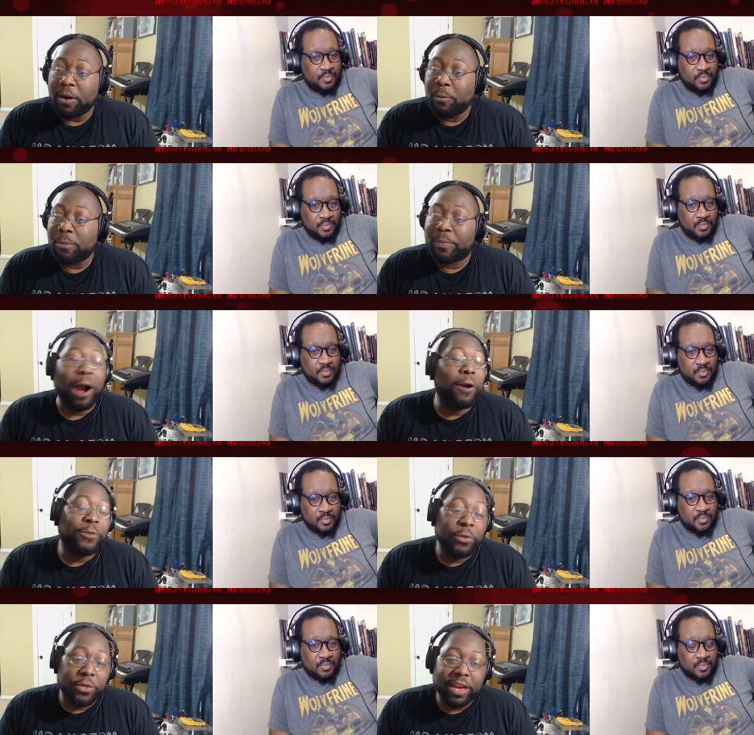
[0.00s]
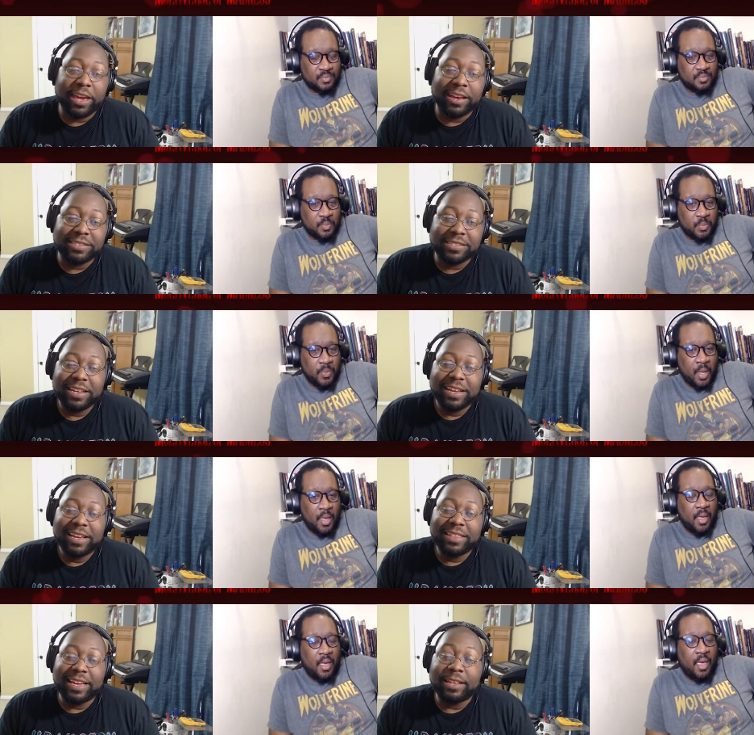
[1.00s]
Speaker 1: more powerful things
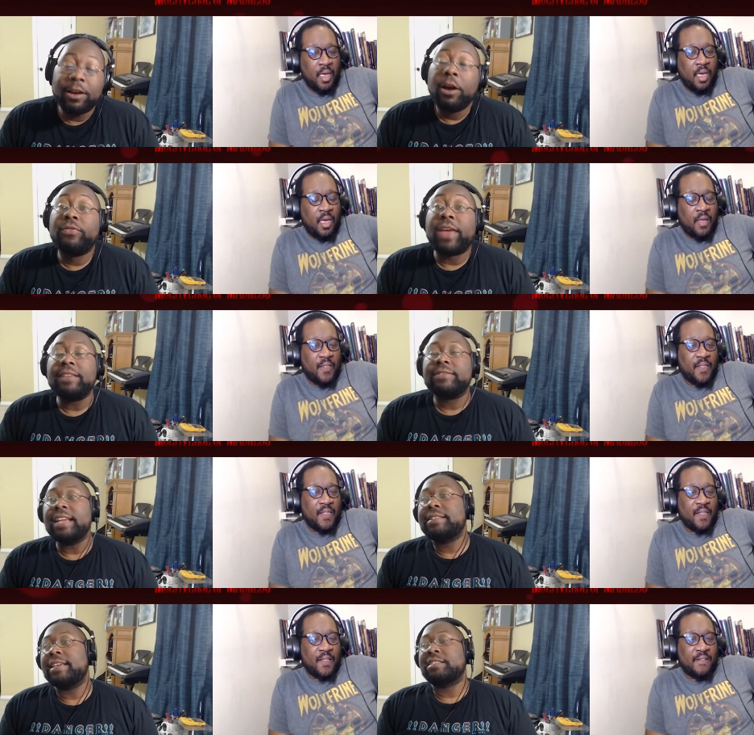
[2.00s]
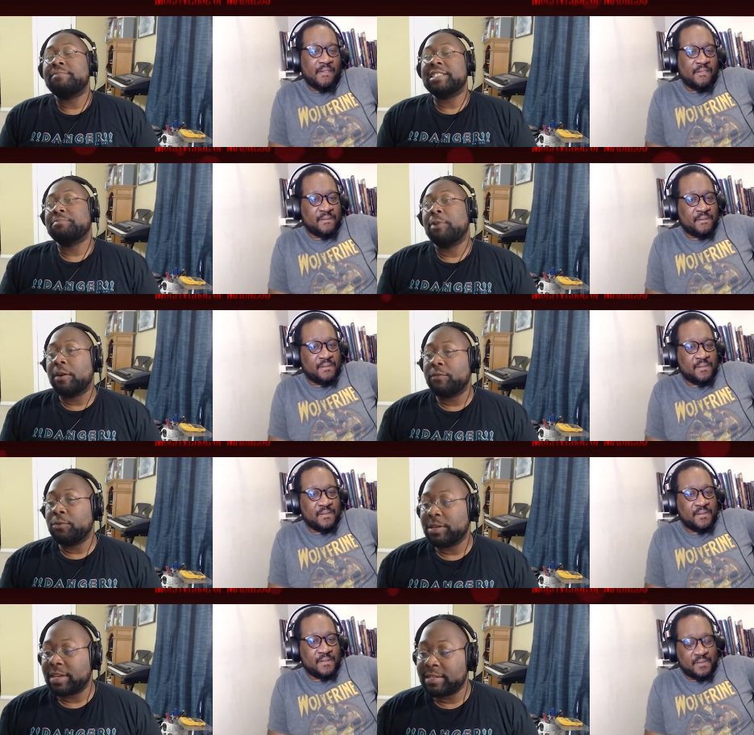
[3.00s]
that they they did to Miss Marvel
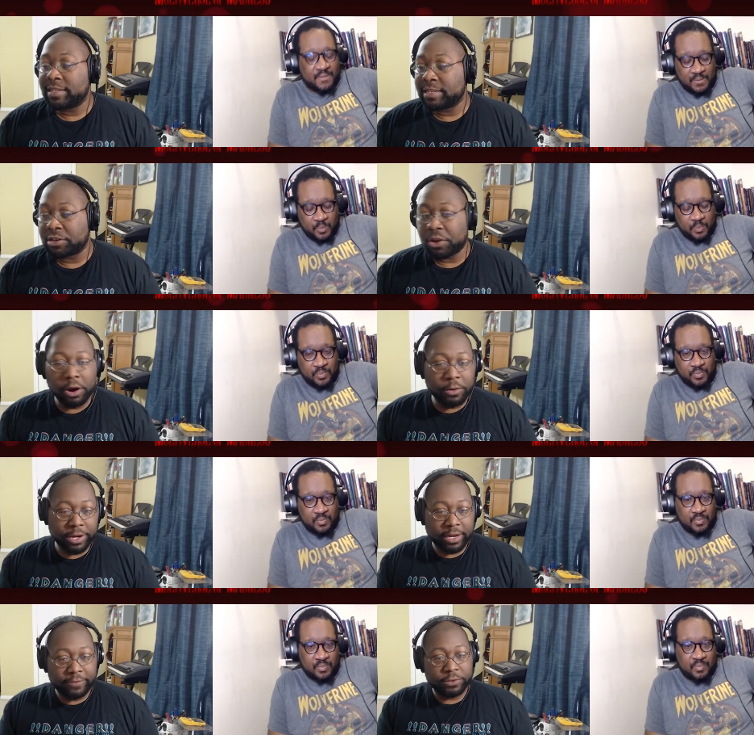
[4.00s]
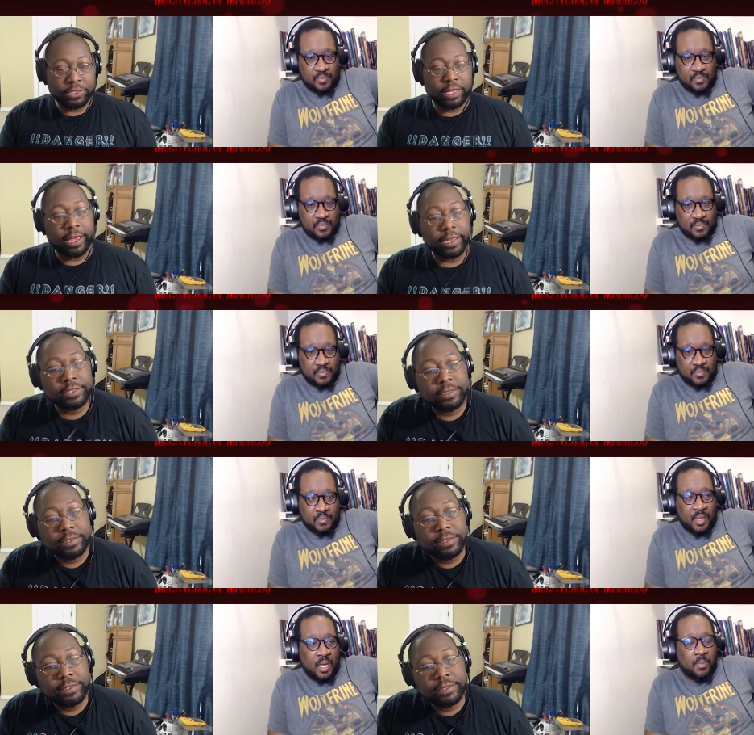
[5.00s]
what they did to Darwin in First Class.
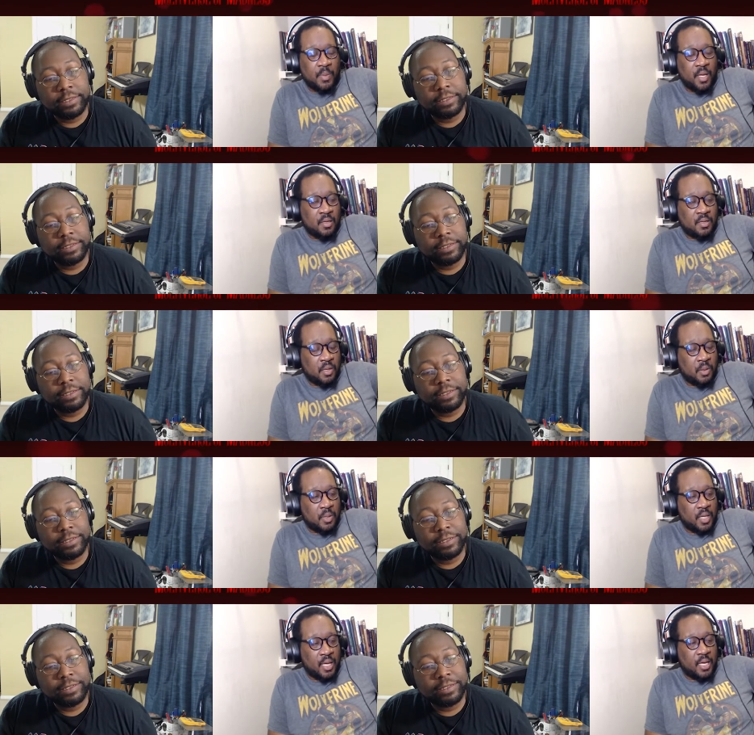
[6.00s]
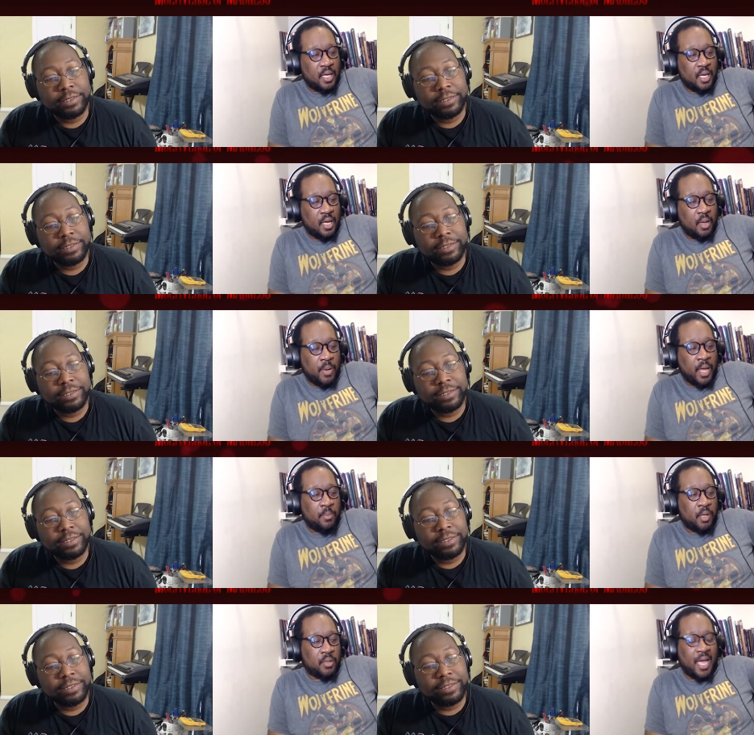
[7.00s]
Speaker 2: Yep. So like Black
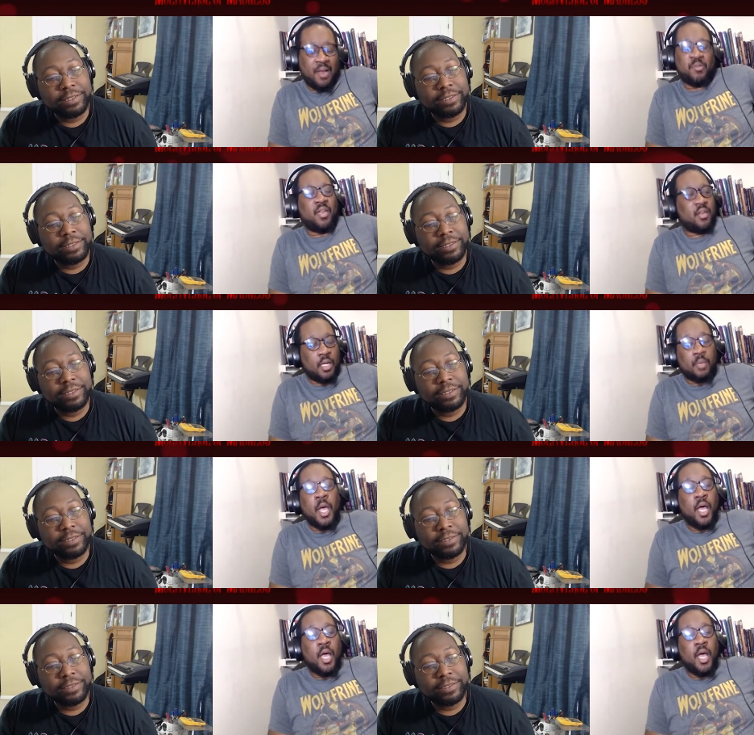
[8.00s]
Bolt, I don't care, kill him.